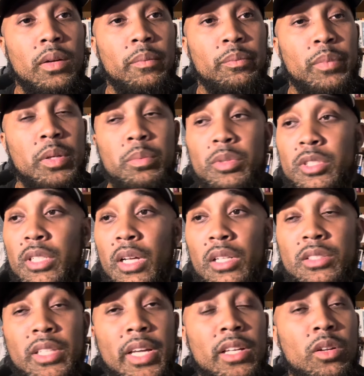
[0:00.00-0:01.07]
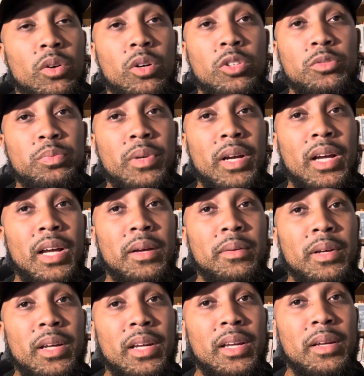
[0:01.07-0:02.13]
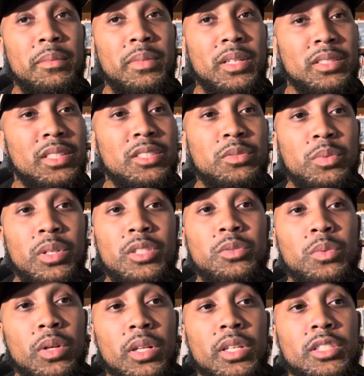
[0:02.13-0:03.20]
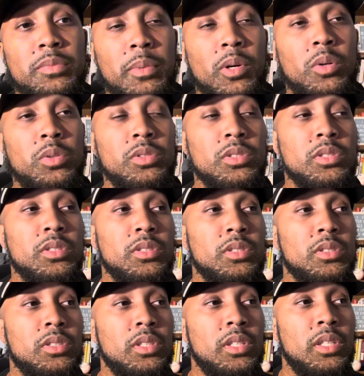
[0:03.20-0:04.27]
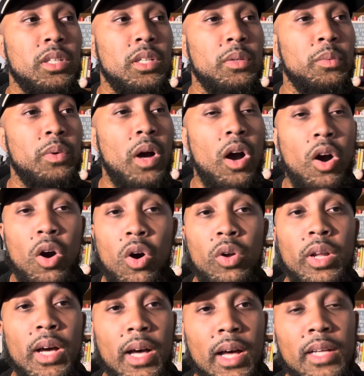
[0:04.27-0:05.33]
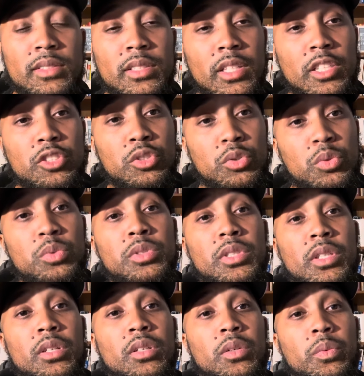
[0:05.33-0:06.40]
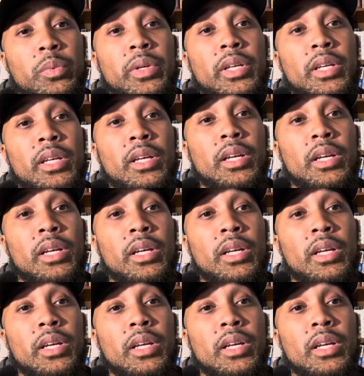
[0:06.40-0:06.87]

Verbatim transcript: People jealous, hating on Coach Prime, because this is what is really exposing. With all the odds against you, you still can win.